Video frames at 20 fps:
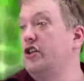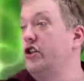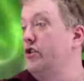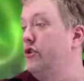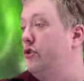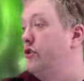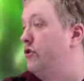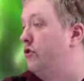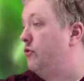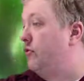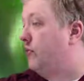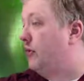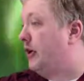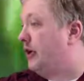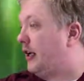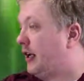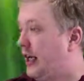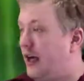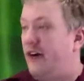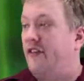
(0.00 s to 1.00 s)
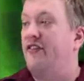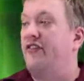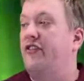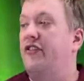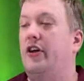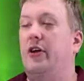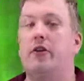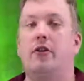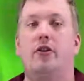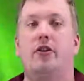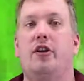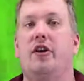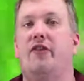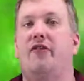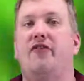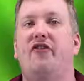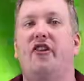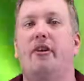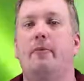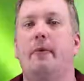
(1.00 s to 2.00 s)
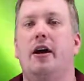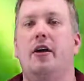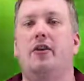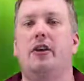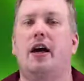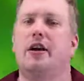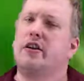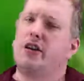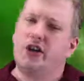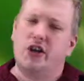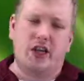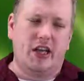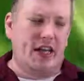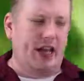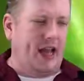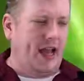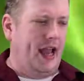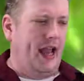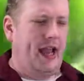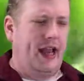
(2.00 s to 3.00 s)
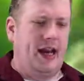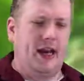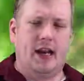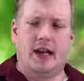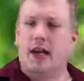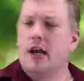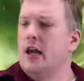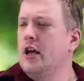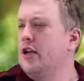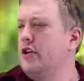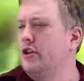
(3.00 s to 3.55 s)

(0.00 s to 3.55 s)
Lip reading: Do you love the female doctor? Do you hate it?